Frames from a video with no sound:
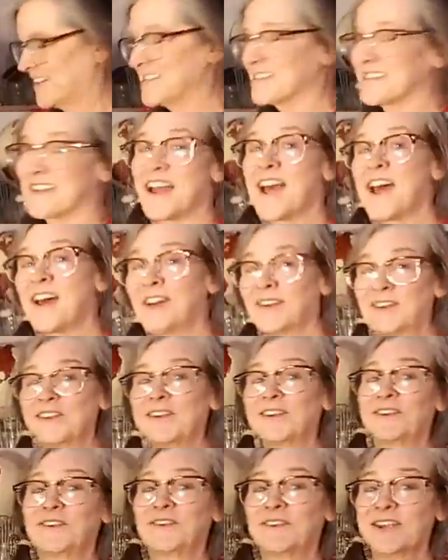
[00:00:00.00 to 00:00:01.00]
it's 100
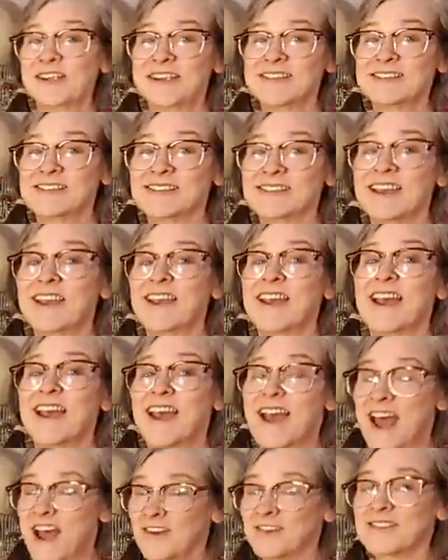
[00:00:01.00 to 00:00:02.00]
degrees
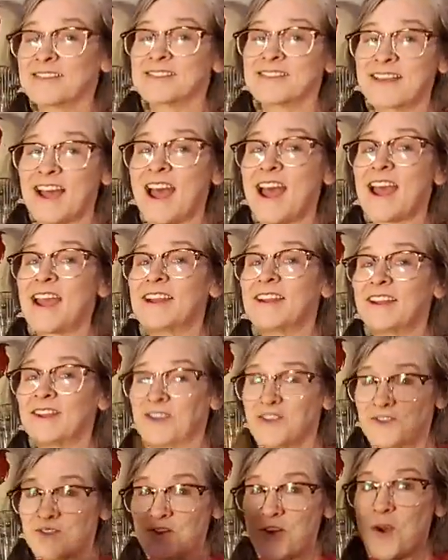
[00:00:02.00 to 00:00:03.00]
outside and
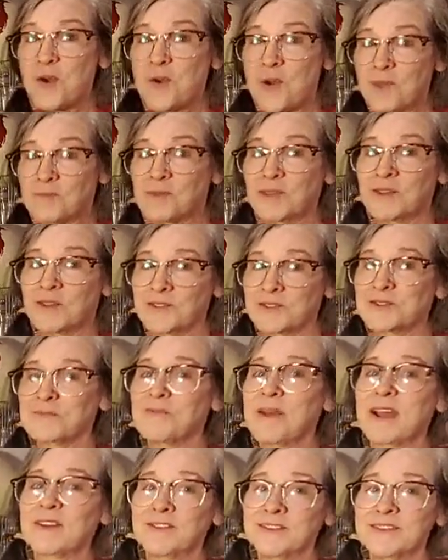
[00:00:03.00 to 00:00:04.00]
you know up in those
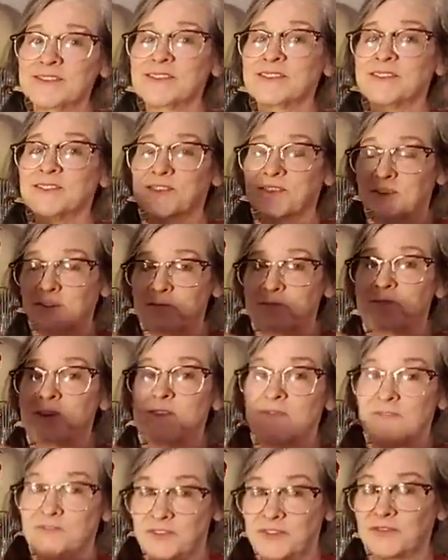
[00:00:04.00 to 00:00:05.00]
mountains it's going to be
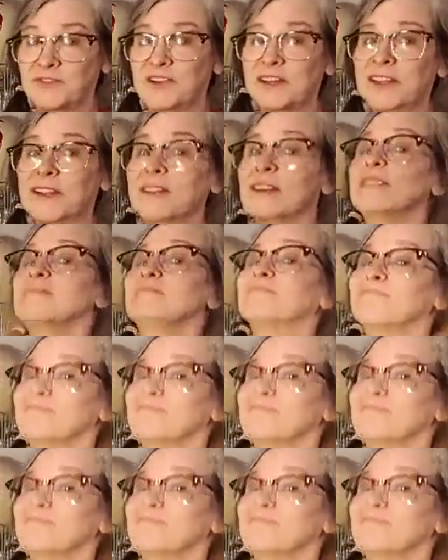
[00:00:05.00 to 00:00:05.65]
50,